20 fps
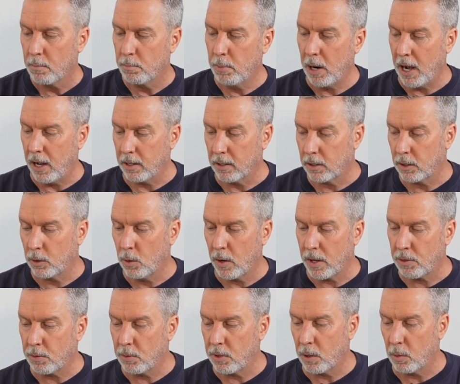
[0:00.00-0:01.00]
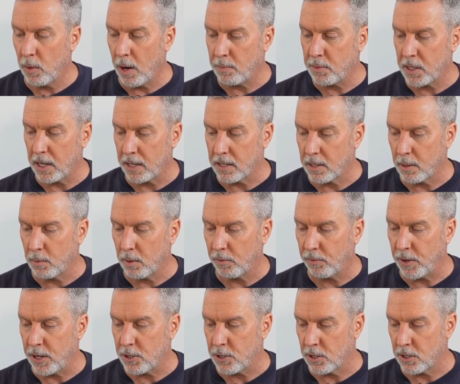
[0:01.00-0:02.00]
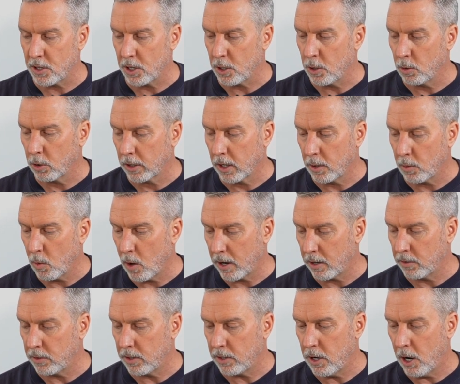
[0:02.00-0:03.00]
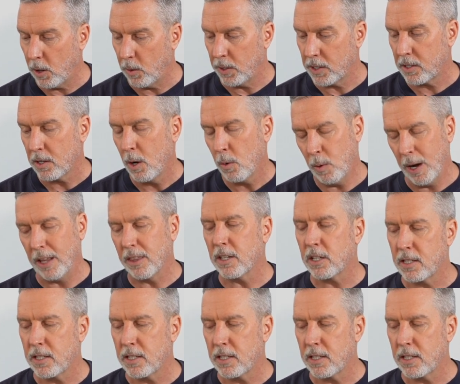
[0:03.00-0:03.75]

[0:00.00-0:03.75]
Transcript: But going through their website, some of the features that you are going to want to know is, well,